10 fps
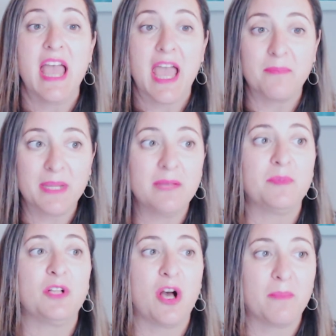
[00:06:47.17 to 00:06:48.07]
And
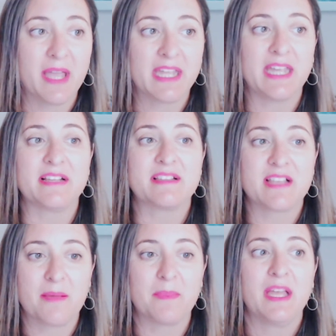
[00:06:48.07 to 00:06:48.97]
people are making
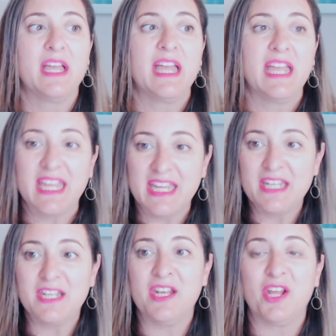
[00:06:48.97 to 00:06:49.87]
some
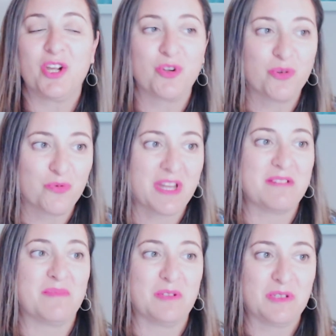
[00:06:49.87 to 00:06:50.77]

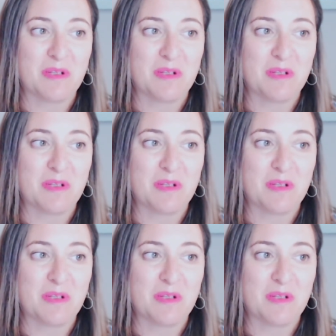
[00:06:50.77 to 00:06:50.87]
incredible